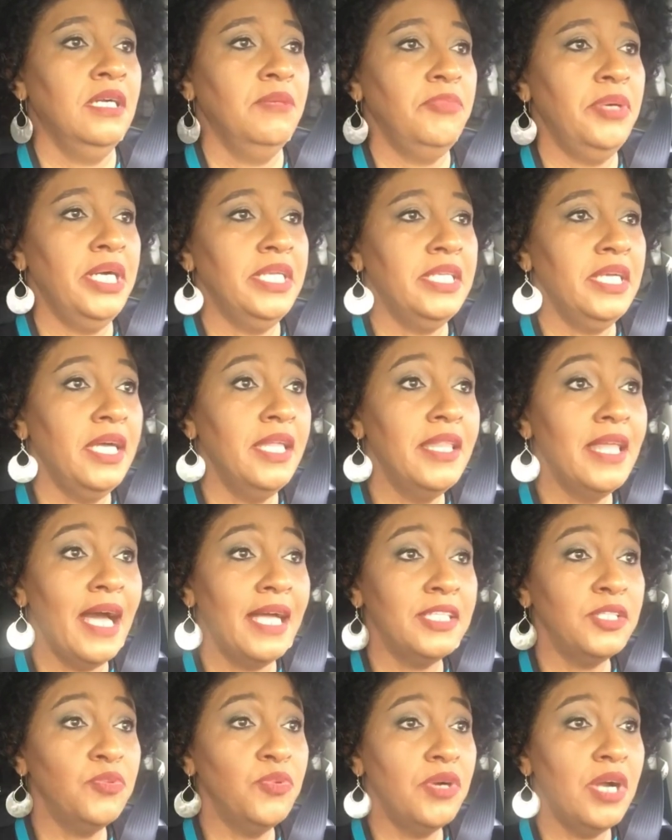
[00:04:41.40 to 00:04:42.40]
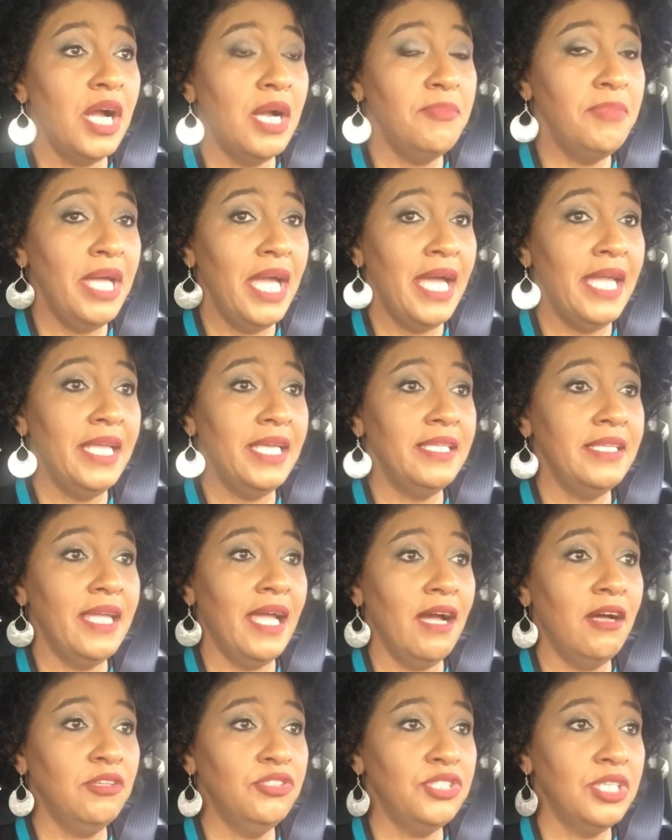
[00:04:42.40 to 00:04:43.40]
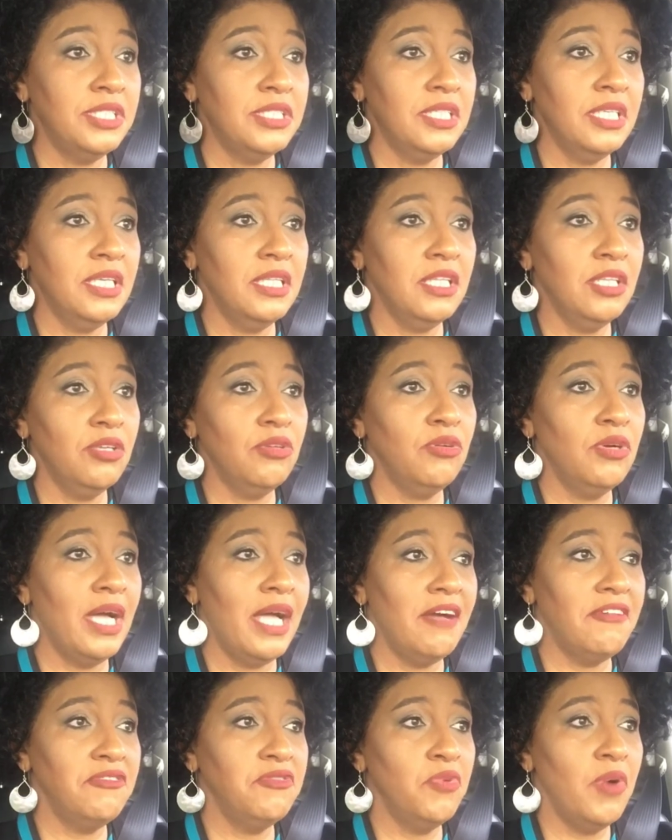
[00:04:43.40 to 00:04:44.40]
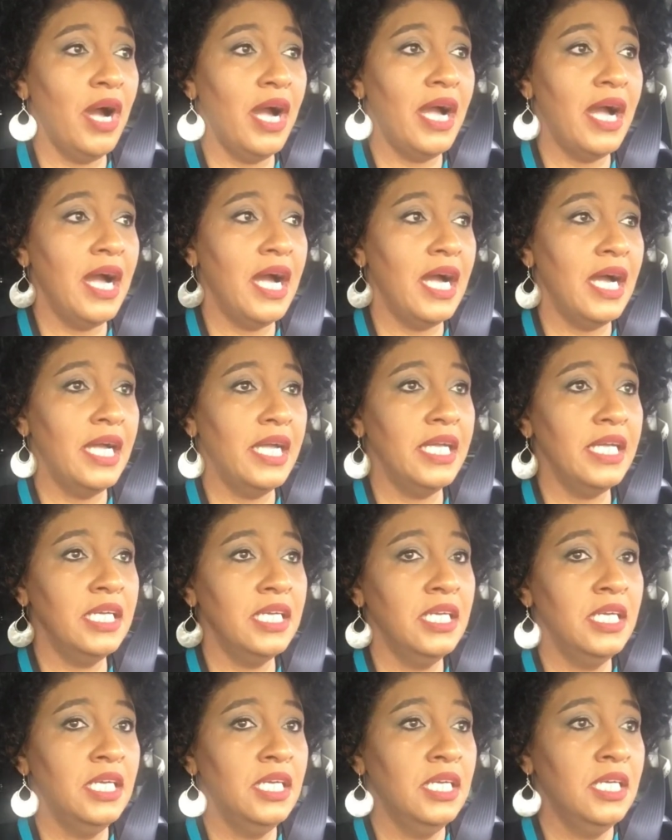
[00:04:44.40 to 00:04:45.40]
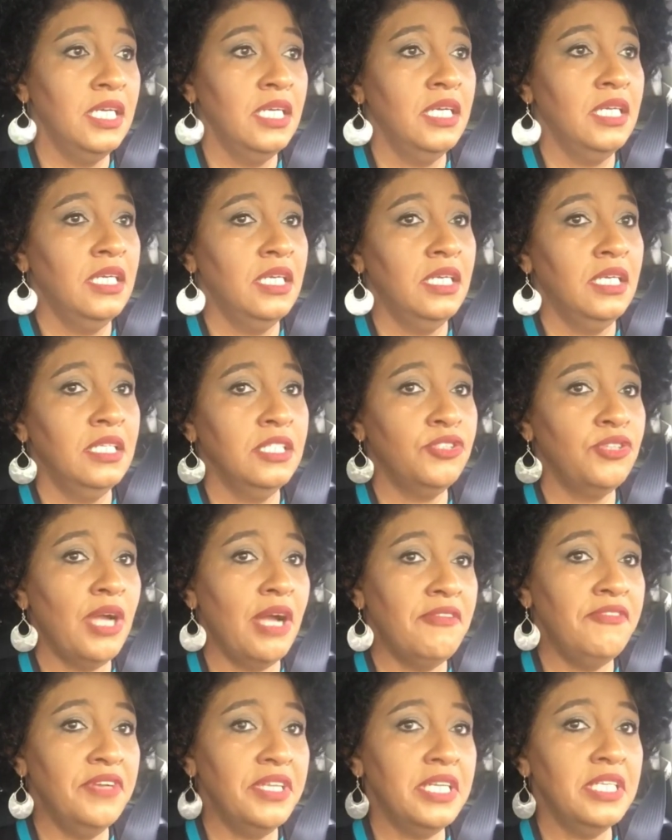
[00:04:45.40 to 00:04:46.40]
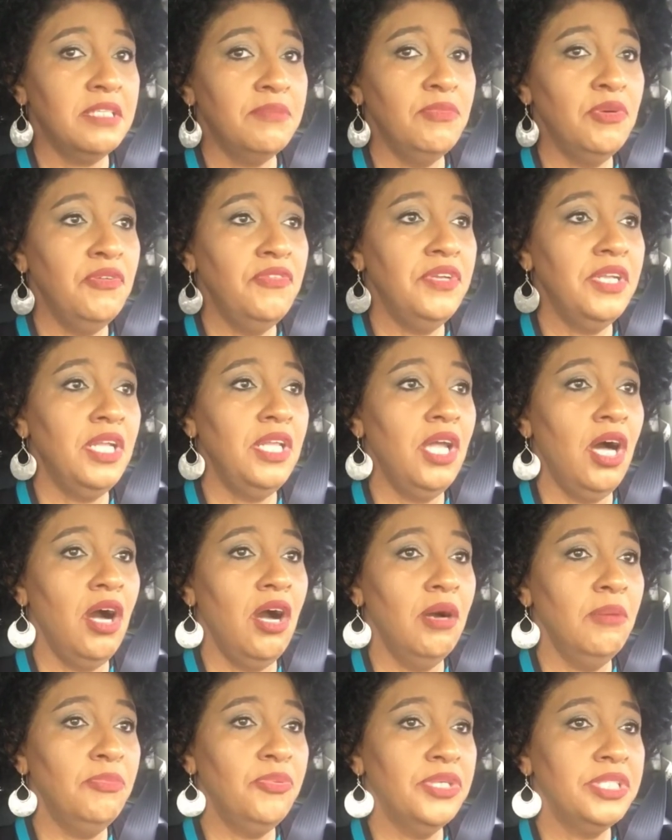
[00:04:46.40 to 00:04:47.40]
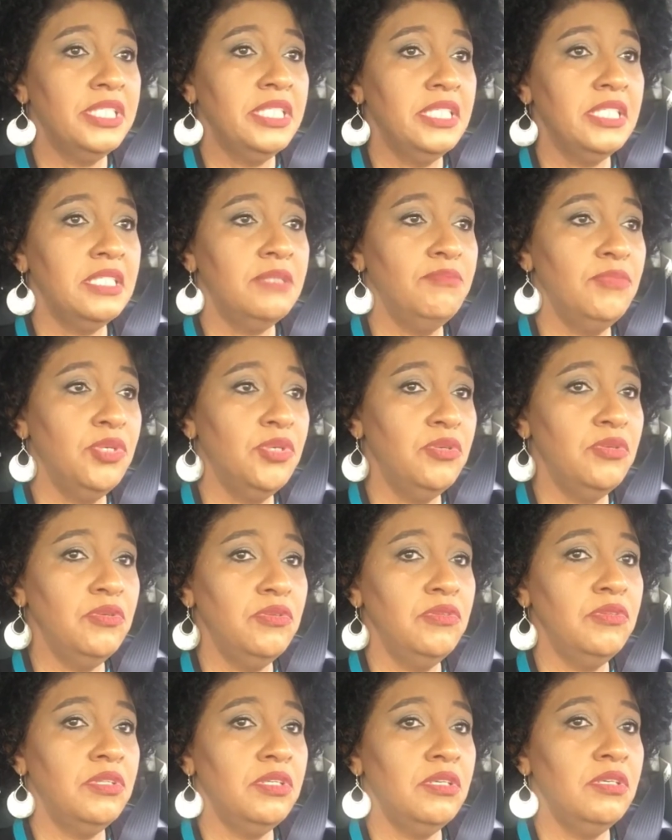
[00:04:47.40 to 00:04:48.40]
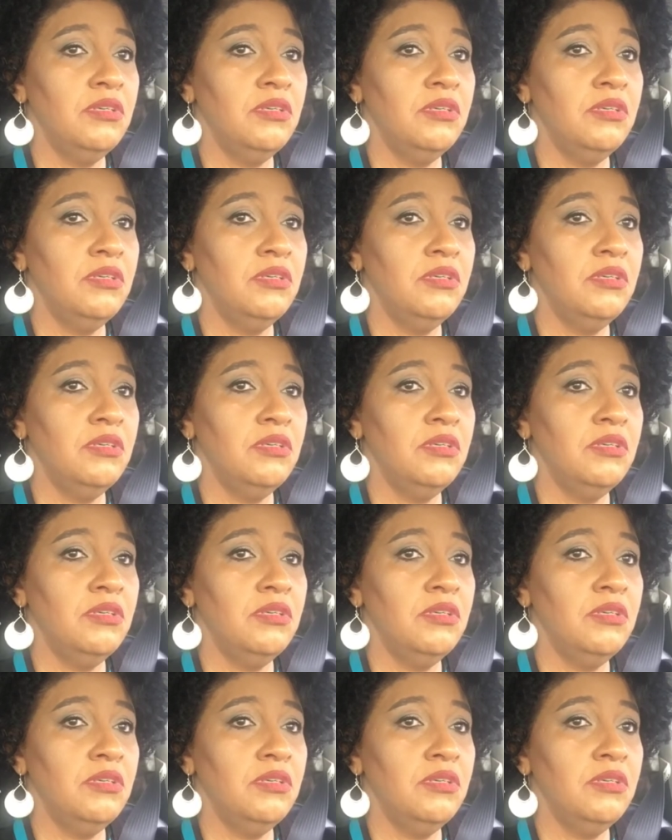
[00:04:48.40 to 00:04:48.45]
But that's where I'm headed now. Just a little FYI traffic is moving along pretty smooth.